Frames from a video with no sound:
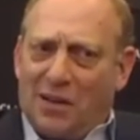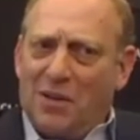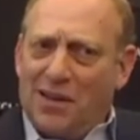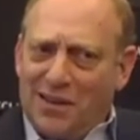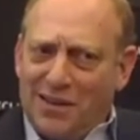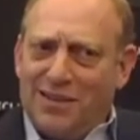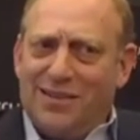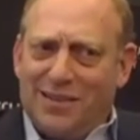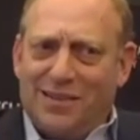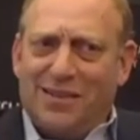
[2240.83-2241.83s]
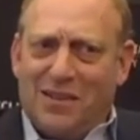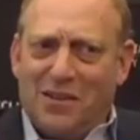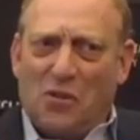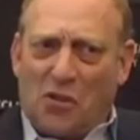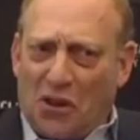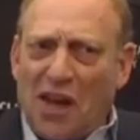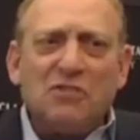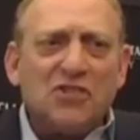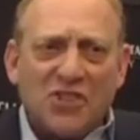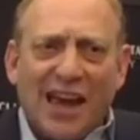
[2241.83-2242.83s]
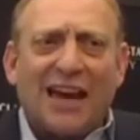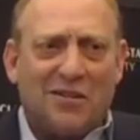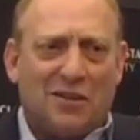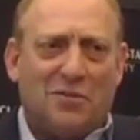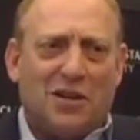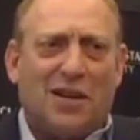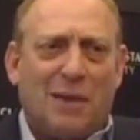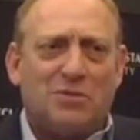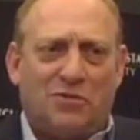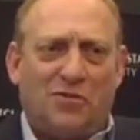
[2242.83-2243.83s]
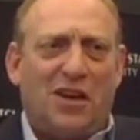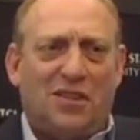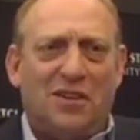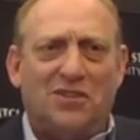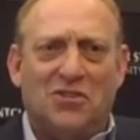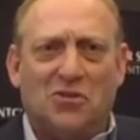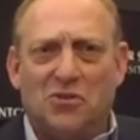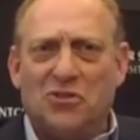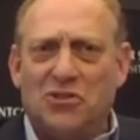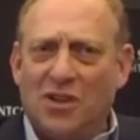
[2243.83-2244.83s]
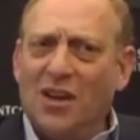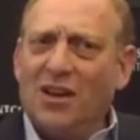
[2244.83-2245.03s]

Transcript: I mean, you know, the left's lack of collapse of faith in institutions